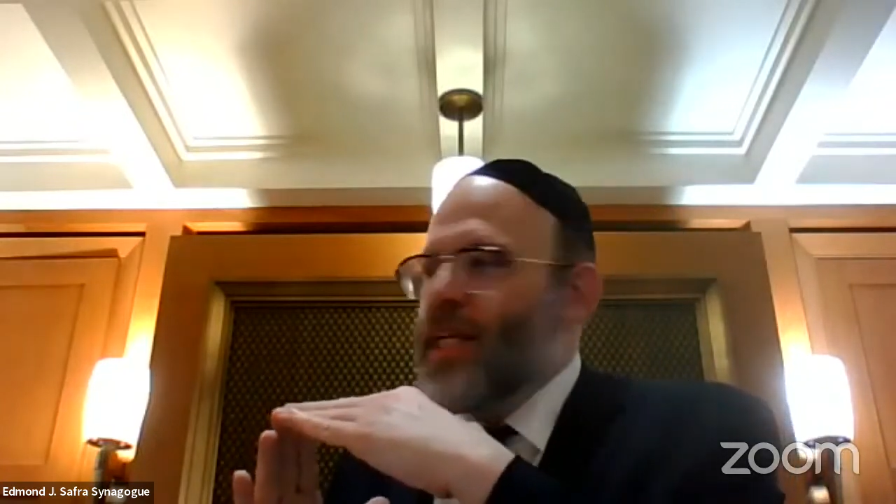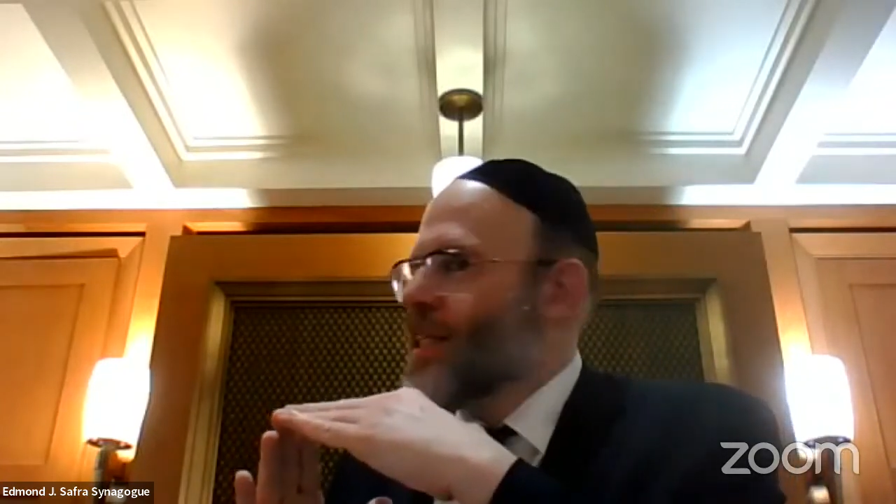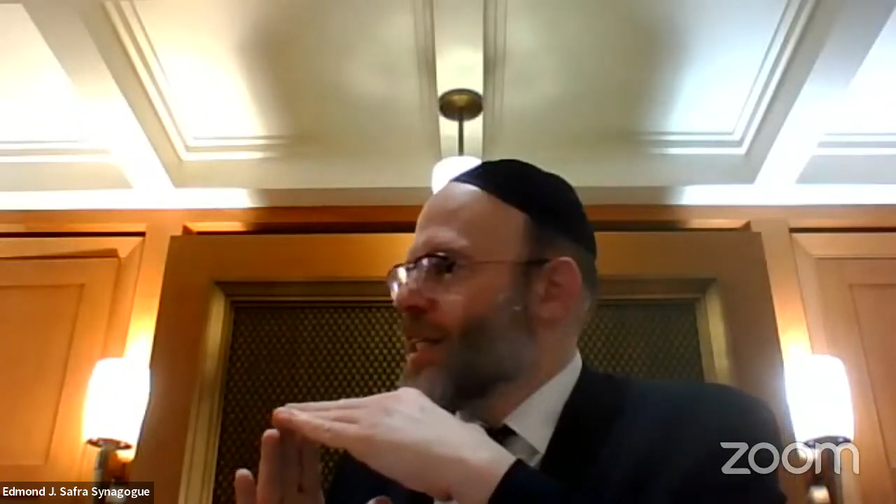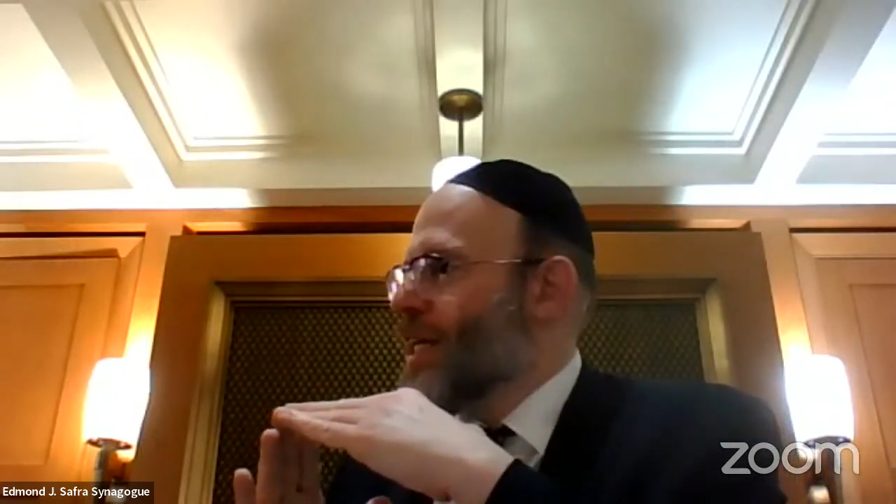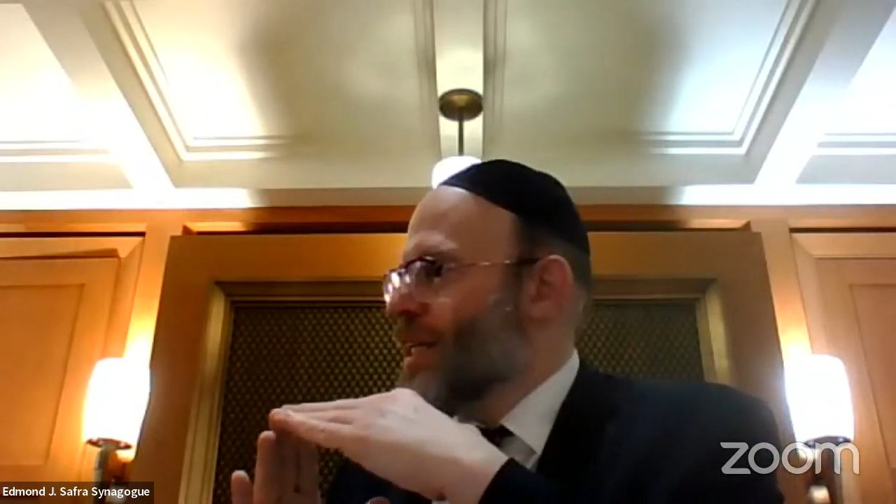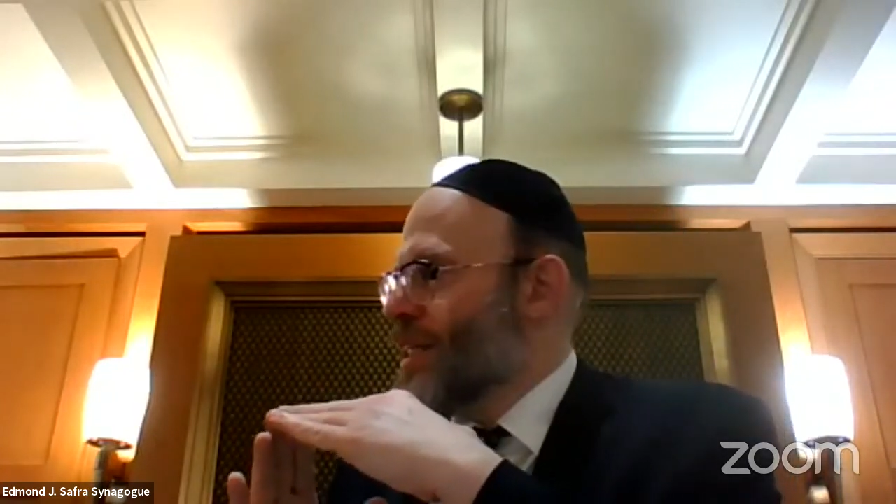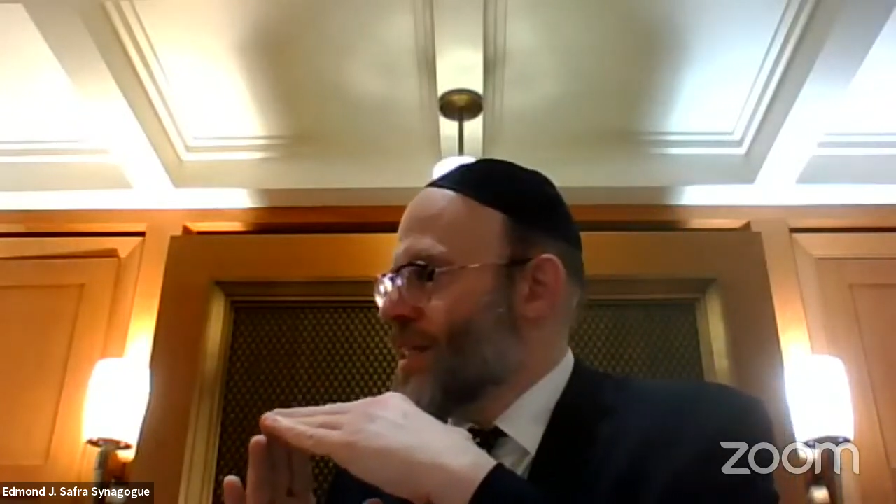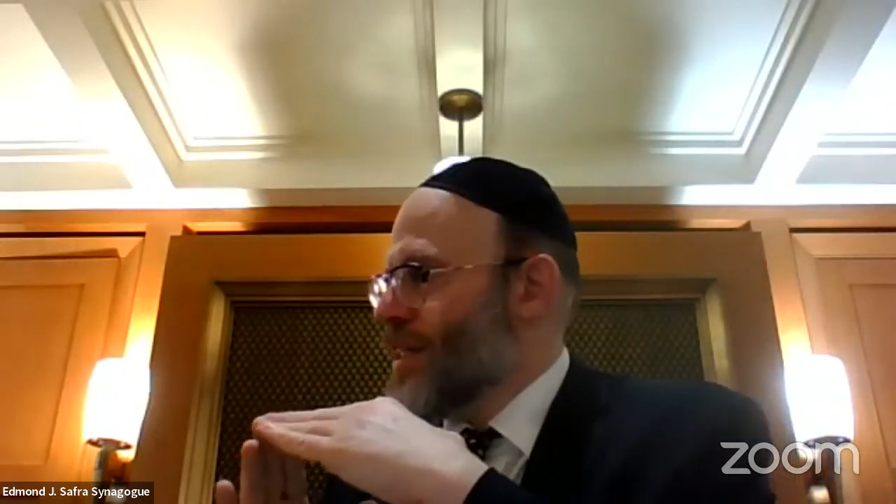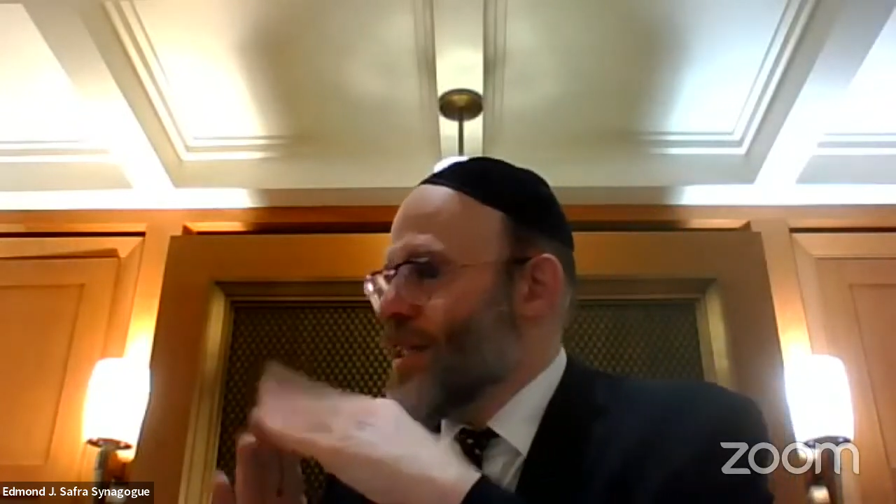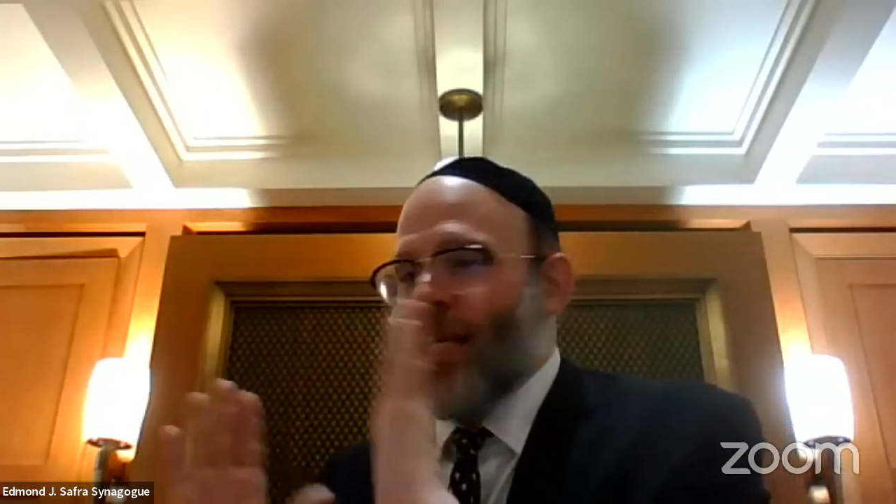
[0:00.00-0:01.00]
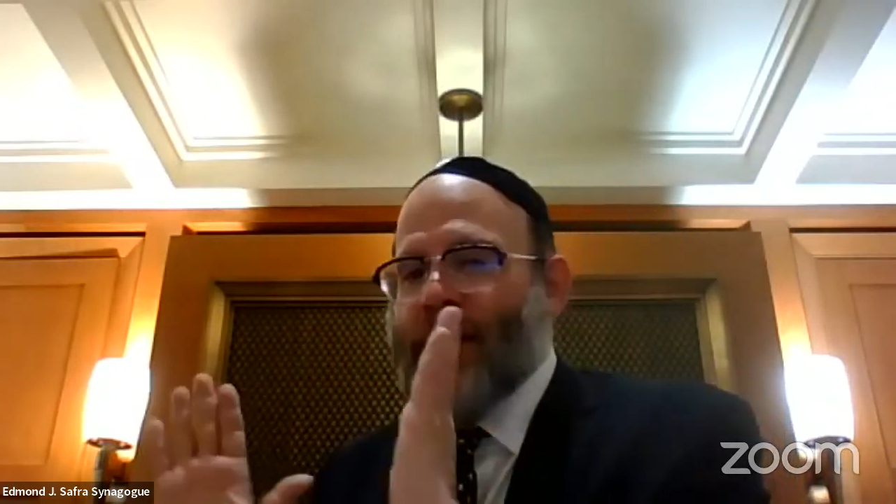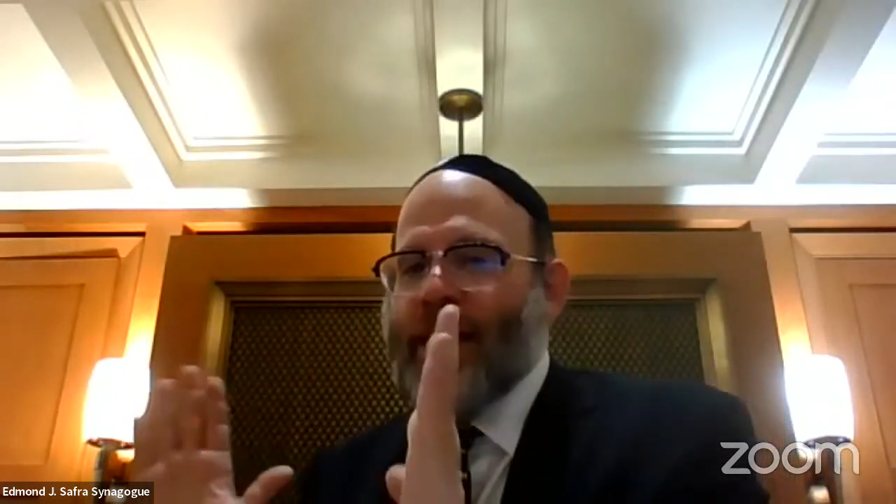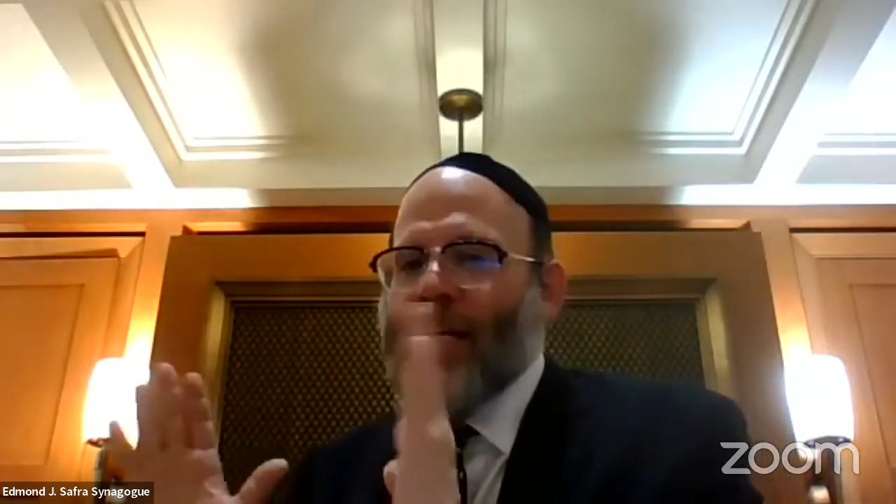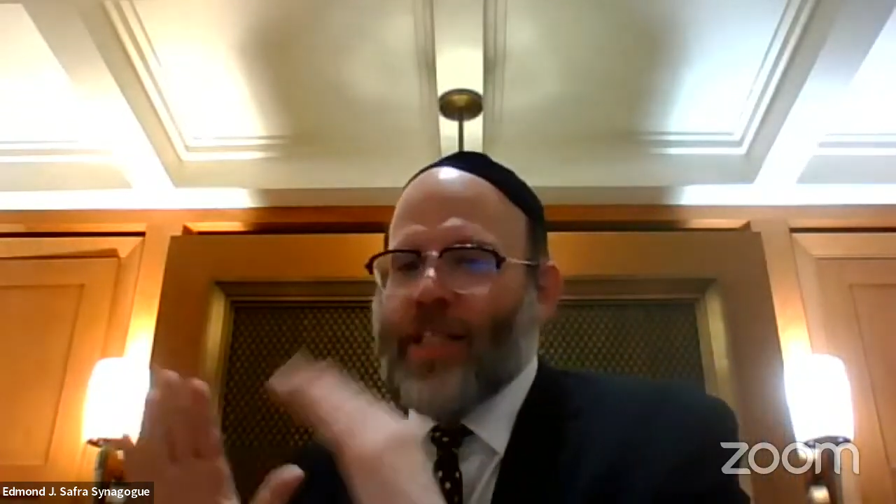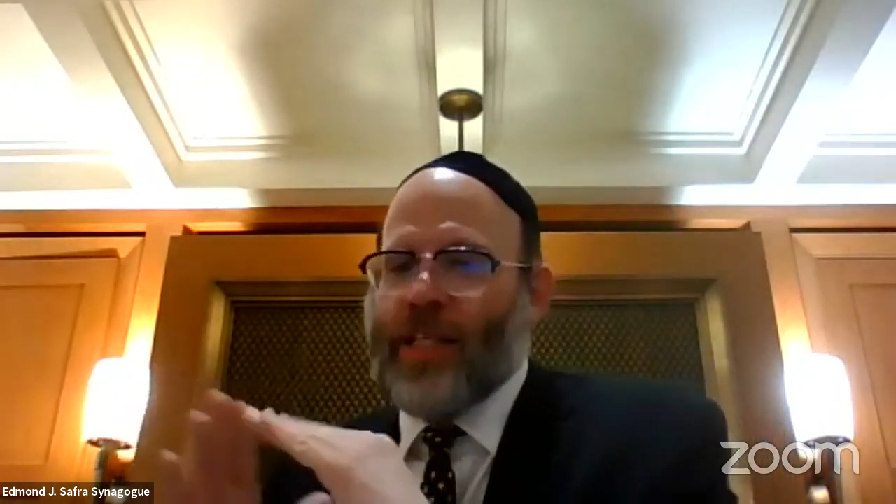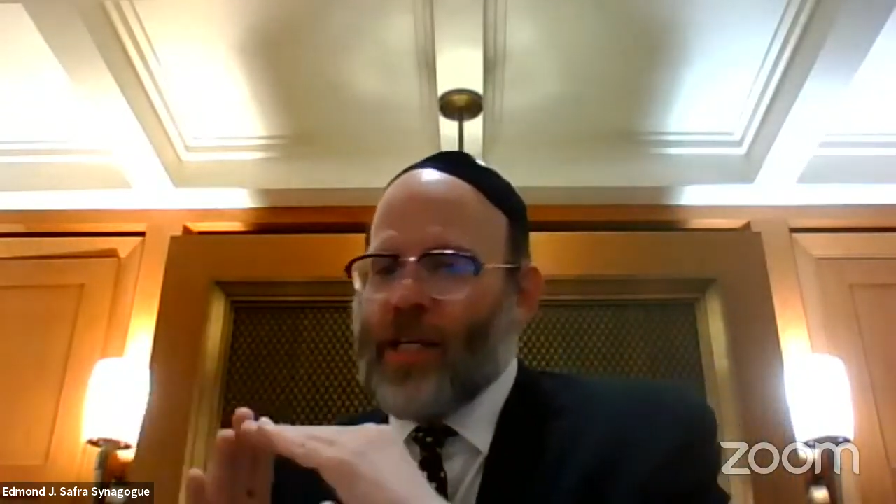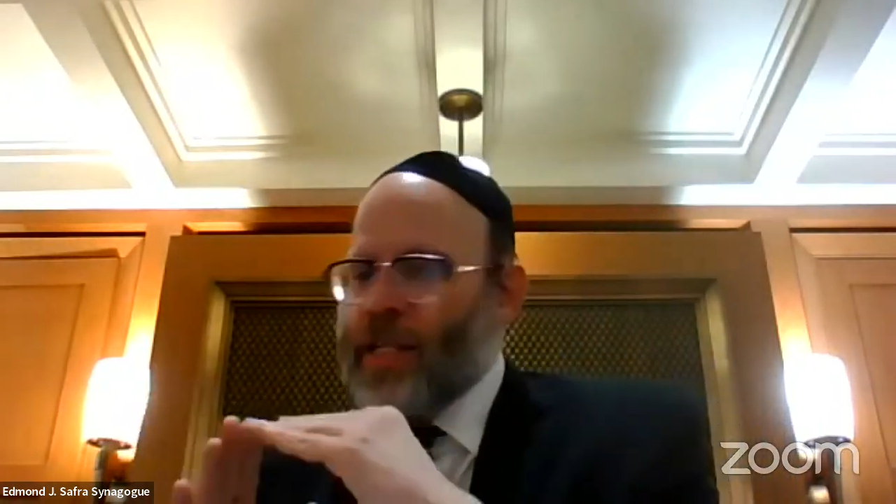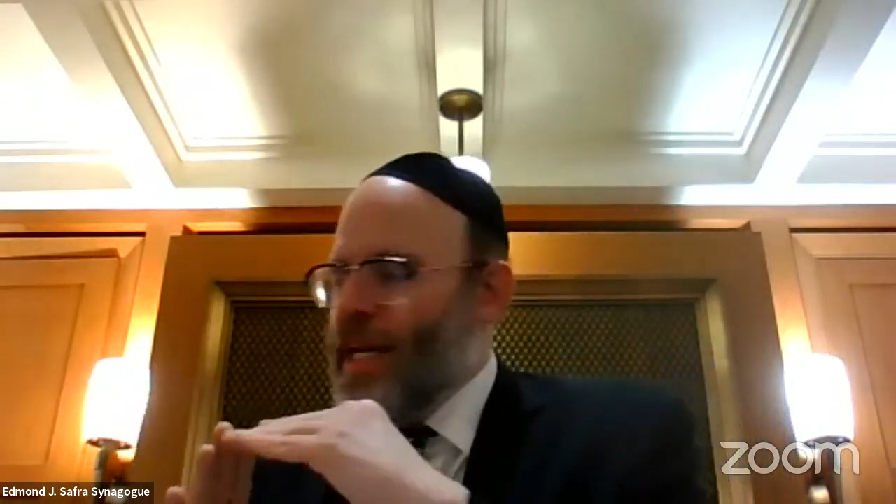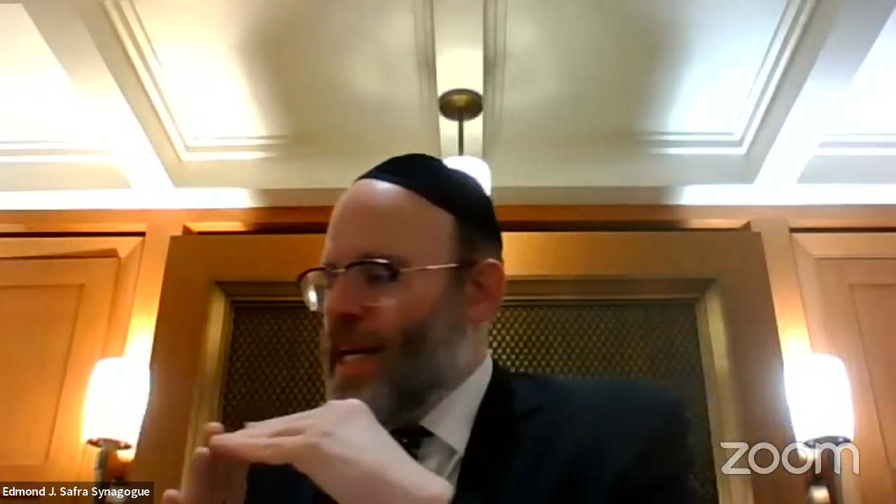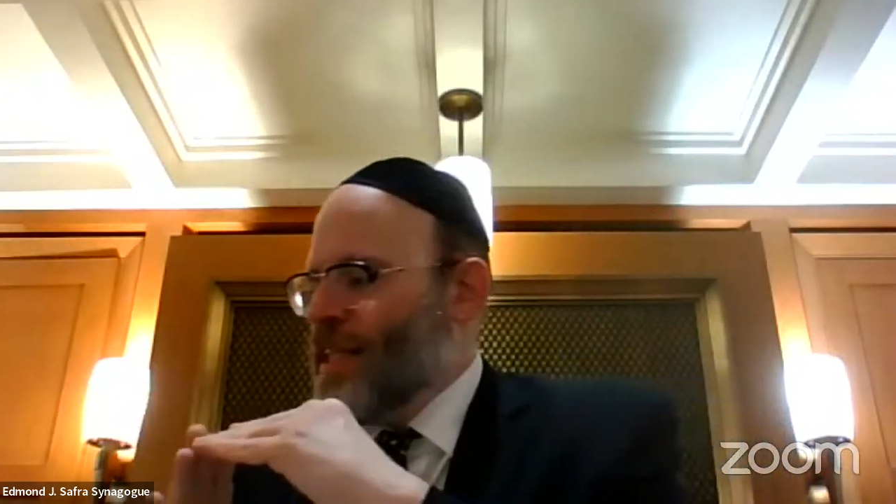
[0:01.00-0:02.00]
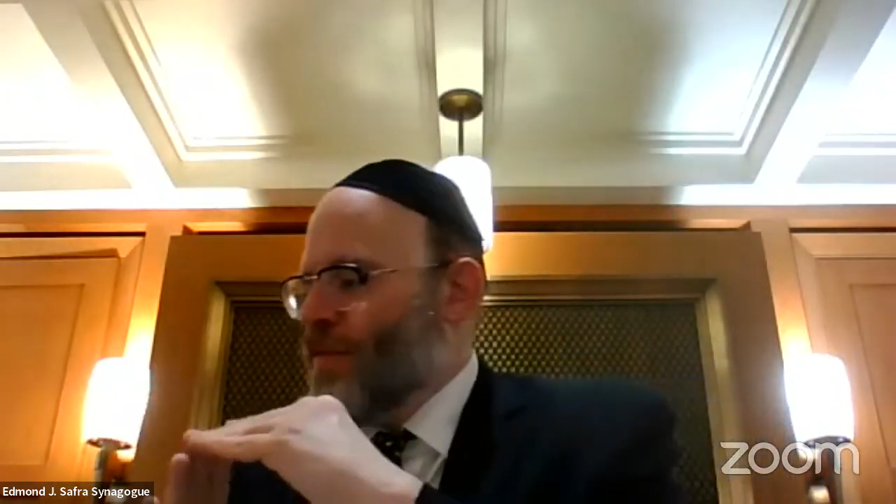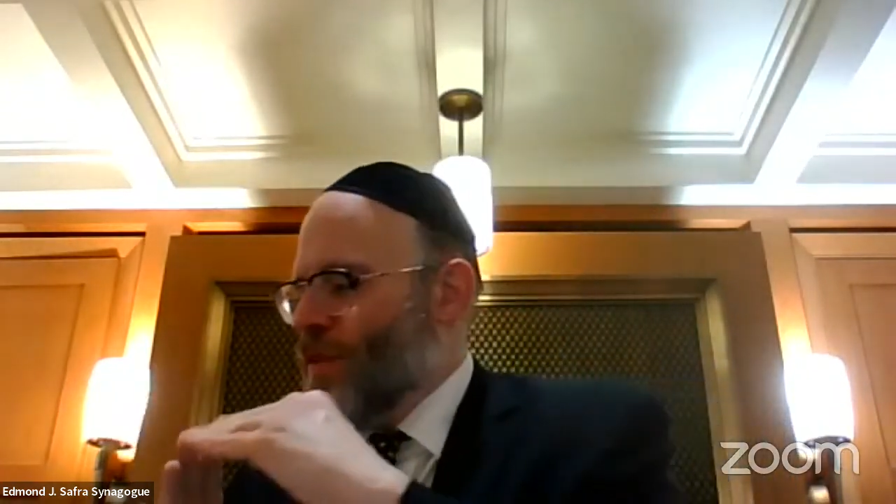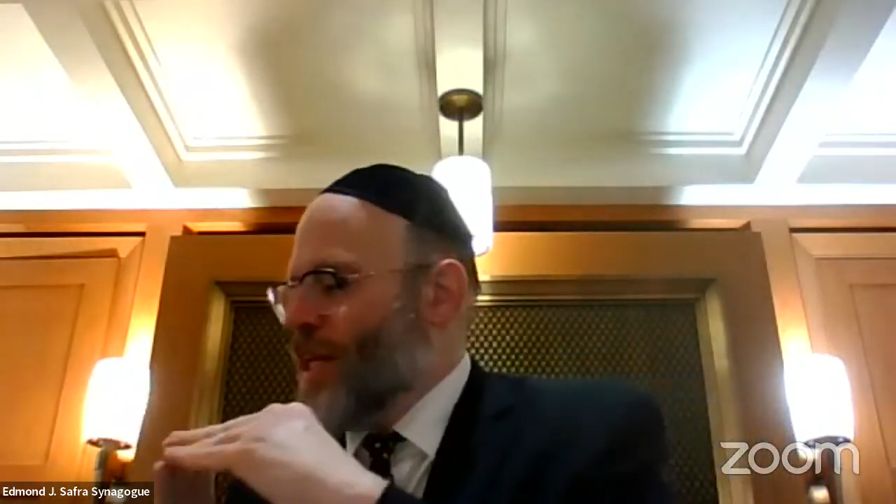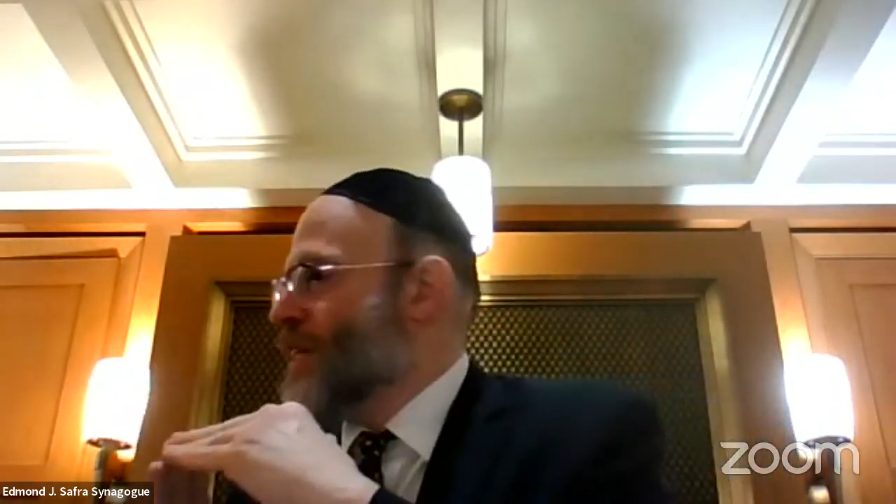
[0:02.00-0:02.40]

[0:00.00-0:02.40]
as if that's technically this, as if